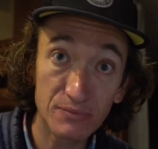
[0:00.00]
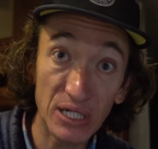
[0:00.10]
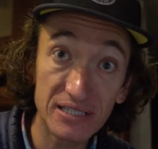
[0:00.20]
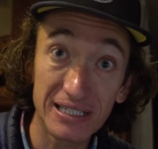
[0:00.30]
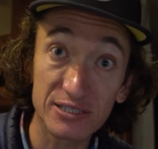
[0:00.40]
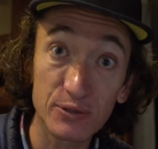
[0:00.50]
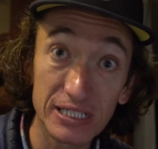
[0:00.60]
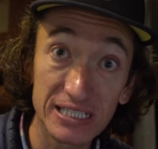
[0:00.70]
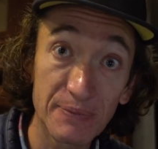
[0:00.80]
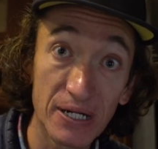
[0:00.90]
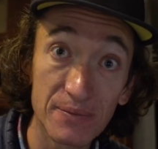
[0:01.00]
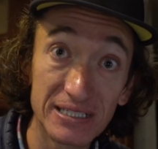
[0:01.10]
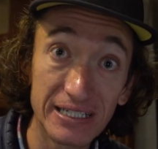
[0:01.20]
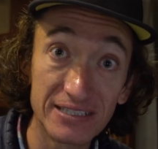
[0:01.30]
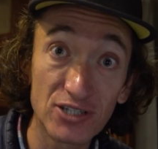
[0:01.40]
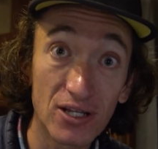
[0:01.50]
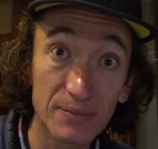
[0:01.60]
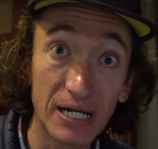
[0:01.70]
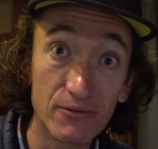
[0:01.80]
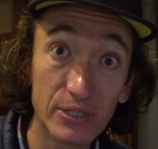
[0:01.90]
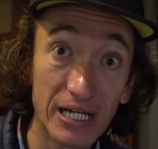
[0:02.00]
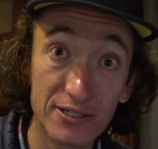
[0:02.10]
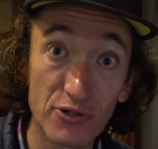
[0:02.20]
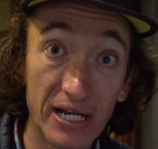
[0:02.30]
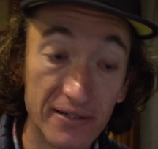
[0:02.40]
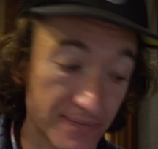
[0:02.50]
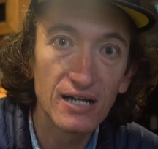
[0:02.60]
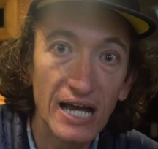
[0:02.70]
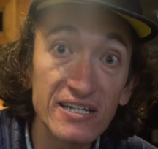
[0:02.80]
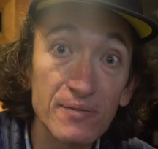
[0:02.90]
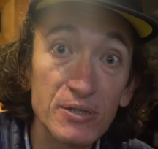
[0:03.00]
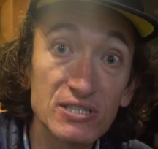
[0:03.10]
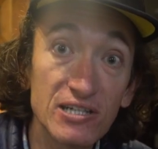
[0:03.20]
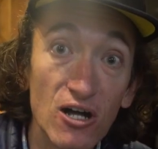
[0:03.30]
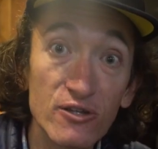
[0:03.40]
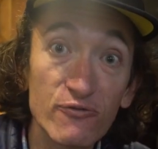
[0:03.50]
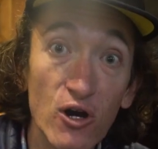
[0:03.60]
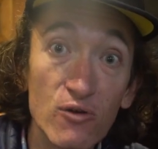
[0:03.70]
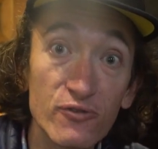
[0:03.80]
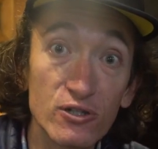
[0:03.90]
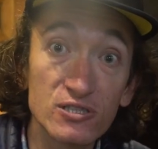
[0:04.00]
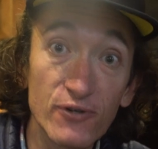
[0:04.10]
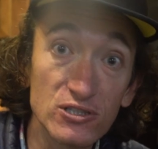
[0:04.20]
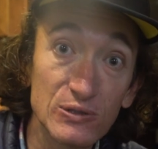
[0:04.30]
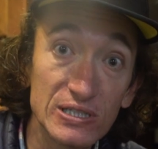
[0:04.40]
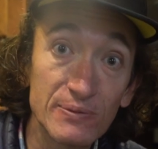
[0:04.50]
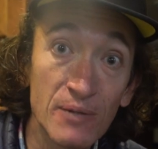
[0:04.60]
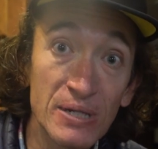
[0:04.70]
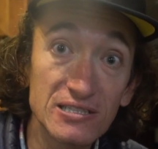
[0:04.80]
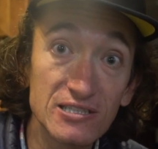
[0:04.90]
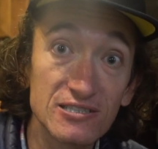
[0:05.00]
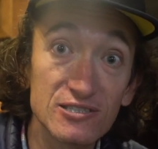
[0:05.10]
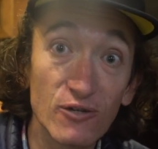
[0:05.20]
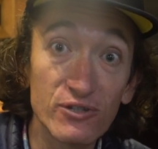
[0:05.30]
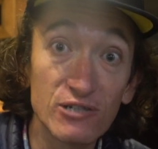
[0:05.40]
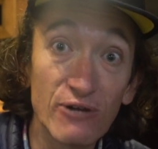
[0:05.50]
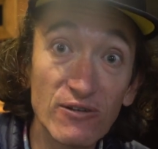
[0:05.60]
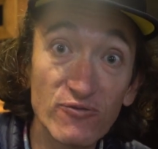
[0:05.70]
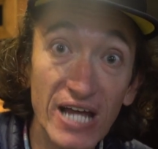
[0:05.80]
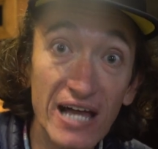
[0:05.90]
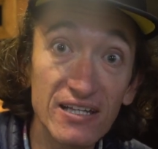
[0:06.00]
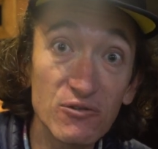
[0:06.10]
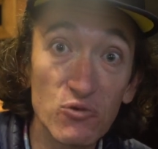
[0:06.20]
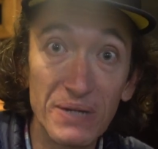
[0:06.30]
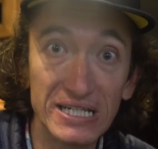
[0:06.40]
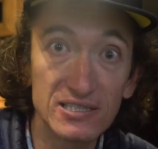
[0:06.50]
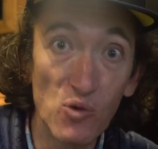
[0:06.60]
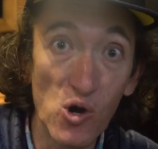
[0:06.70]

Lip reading: But that's what experimenting is all about. We gotta try it. I ended up using all the foam for those first 2 experiments, so for the grand finale, we'll make some